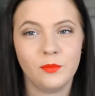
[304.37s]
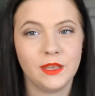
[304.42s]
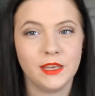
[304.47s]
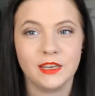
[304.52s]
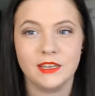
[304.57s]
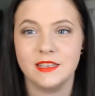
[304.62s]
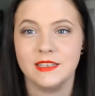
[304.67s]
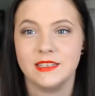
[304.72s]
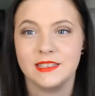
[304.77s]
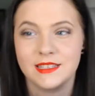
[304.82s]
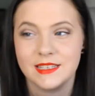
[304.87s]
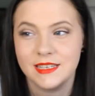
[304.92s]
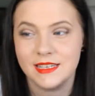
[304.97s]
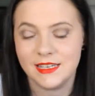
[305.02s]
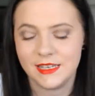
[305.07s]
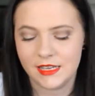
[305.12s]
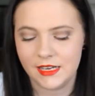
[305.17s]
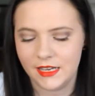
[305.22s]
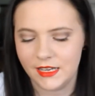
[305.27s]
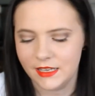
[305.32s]
because
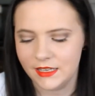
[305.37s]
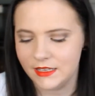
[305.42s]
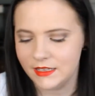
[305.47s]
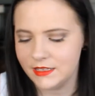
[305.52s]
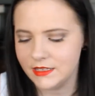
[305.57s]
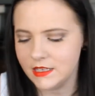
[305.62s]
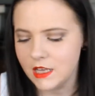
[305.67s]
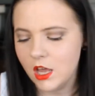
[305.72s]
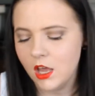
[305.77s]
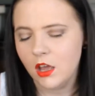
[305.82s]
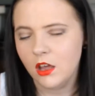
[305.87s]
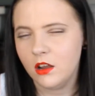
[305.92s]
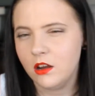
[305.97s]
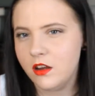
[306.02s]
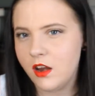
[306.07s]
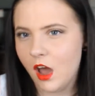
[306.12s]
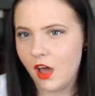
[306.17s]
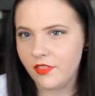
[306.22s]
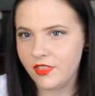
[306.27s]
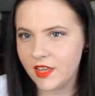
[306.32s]
it is
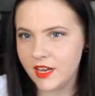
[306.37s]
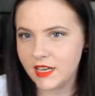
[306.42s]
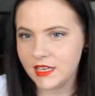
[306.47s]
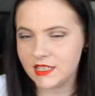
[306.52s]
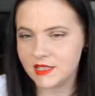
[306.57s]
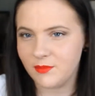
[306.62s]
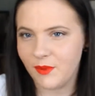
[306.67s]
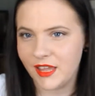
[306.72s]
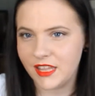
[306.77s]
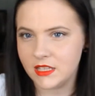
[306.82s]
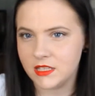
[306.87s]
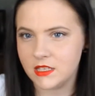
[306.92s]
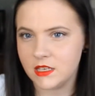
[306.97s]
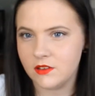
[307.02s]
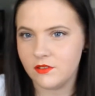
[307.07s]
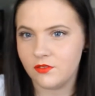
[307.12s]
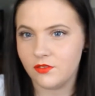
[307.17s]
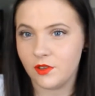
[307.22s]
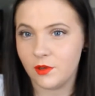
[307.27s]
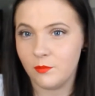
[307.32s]
not that
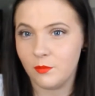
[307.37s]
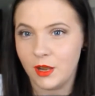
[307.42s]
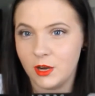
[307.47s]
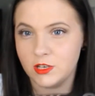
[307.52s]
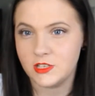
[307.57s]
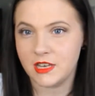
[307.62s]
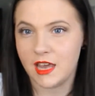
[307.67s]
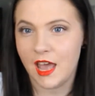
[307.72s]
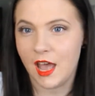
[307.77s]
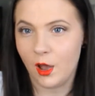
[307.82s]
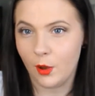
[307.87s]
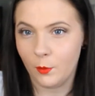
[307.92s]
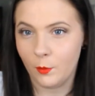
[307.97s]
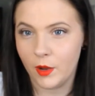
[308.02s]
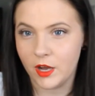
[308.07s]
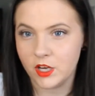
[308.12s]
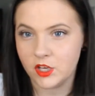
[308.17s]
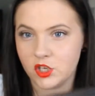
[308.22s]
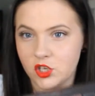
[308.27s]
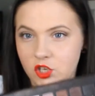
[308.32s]
expensive compared to how
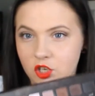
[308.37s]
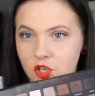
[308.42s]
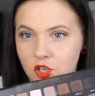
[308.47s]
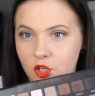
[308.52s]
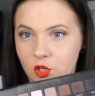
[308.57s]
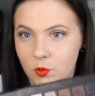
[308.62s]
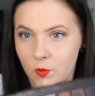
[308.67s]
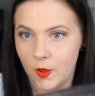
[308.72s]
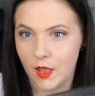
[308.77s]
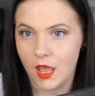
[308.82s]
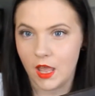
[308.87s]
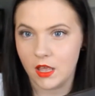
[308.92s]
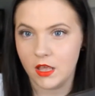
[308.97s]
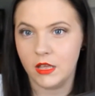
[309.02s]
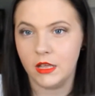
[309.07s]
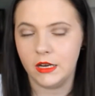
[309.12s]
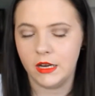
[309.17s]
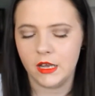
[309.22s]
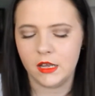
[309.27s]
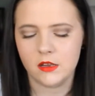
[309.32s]
much you get
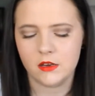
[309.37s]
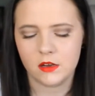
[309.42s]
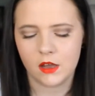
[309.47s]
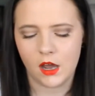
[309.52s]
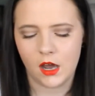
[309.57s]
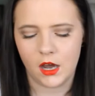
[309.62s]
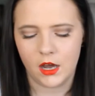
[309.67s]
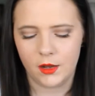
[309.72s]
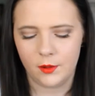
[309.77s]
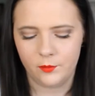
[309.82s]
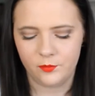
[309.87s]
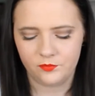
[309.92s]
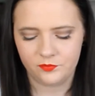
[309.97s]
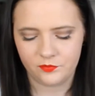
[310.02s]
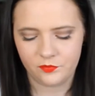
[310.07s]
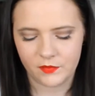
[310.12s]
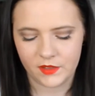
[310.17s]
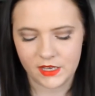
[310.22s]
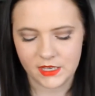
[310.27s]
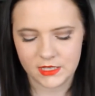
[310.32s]
in it.
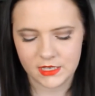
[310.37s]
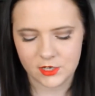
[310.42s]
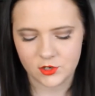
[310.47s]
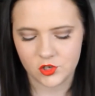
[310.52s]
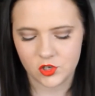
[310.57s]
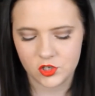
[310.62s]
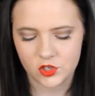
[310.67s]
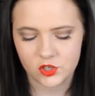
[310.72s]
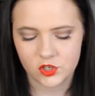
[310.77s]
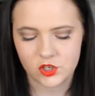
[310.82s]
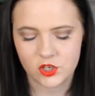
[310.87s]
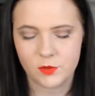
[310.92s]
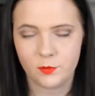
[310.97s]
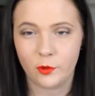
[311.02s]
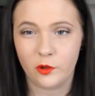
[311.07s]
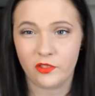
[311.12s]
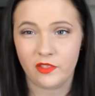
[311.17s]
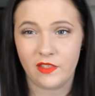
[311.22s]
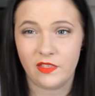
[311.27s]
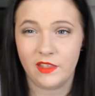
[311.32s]
It's actually
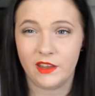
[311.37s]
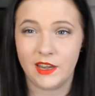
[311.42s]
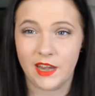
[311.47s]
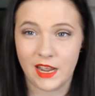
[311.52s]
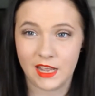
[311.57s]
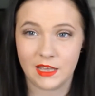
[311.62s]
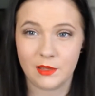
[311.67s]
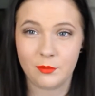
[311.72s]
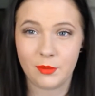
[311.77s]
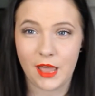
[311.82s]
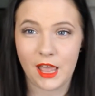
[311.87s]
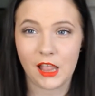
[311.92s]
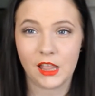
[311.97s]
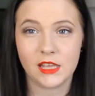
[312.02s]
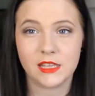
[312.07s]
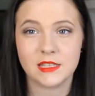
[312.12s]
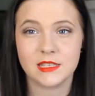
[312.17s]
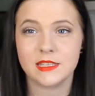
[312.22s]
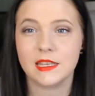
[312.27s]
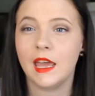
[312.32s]
cheaper than the Naked
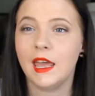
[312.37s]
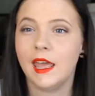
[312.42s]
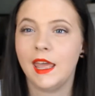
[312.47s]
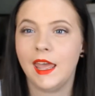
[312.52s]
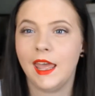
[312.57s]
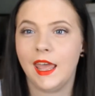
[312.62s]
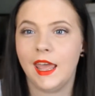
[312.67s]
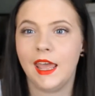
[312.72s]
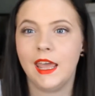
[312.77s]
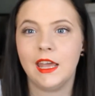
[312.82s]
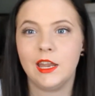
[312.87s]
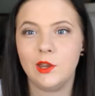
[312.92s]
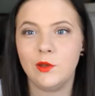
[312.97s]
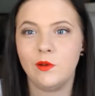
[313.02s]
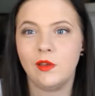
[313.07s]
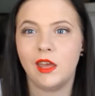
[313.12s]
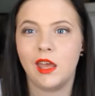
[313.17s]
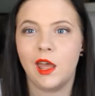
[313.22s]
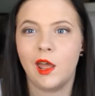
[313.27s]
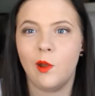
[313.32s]
palettes, and
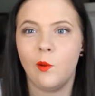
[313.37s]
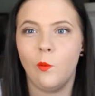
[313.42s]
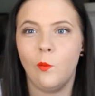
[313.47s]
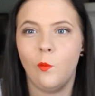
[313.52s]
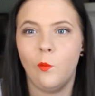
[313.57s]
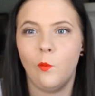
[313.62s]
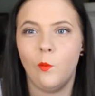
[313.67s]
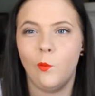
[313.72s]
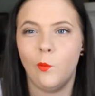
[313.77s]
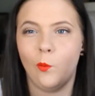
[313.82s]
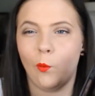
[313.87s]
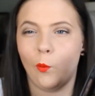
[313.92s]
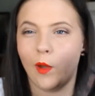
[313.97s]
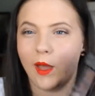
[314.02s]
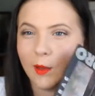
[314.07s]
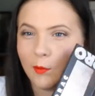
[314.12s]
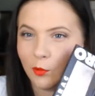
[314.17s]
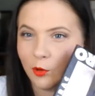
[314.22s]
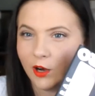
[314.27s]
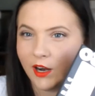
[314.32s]
you get
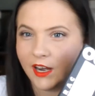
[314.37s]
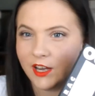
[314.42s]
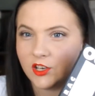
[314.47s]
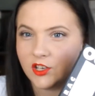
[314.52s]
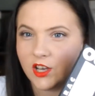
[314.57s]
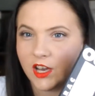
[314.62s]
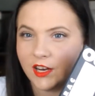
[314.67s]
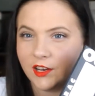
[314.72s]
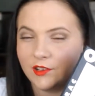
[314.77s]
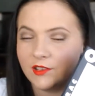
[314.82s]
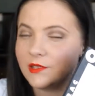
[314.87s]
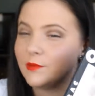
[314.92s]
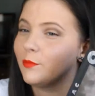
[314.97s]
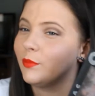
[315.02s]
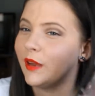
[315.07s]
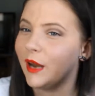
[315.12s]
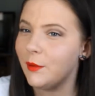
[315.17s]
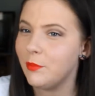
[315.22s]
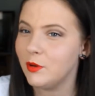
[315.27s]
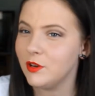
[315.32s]
way more eyeshadows.
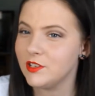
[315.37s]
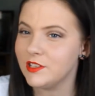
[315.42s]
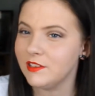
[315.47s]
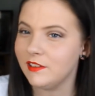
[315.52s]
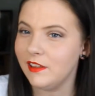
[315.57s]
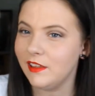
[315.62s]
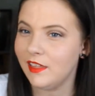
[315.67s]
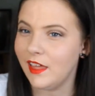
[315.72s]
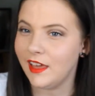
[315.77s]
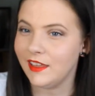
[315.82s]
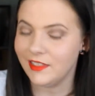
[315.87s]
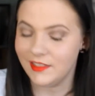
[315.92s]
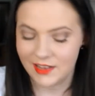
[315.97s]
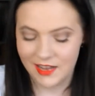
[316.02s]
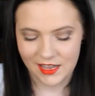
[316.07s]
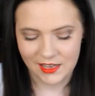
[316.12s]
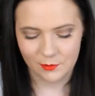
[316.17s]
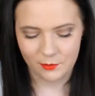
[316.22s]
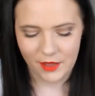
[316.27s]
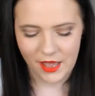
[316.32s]
But I personally like the
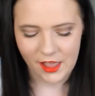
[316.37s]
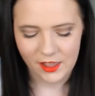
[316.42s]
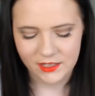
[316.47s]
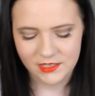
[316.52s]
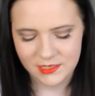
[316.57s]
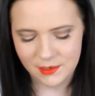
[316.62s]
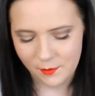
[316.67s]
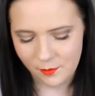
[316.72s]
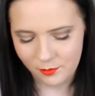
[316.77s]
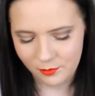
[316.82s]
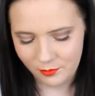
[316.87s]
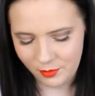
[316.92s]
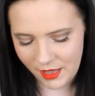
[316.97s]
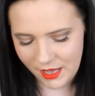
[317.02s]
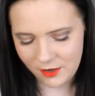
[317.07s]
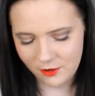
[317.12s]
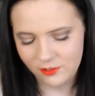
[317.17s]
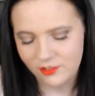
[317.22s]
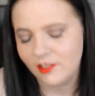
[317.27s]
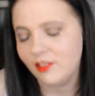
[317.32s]
Naked palettes
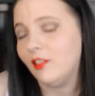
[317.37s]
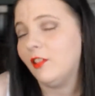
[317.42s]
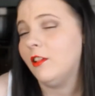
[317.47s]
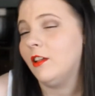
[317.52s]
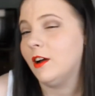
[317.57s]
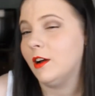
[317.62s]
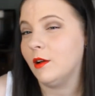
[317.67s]
better than the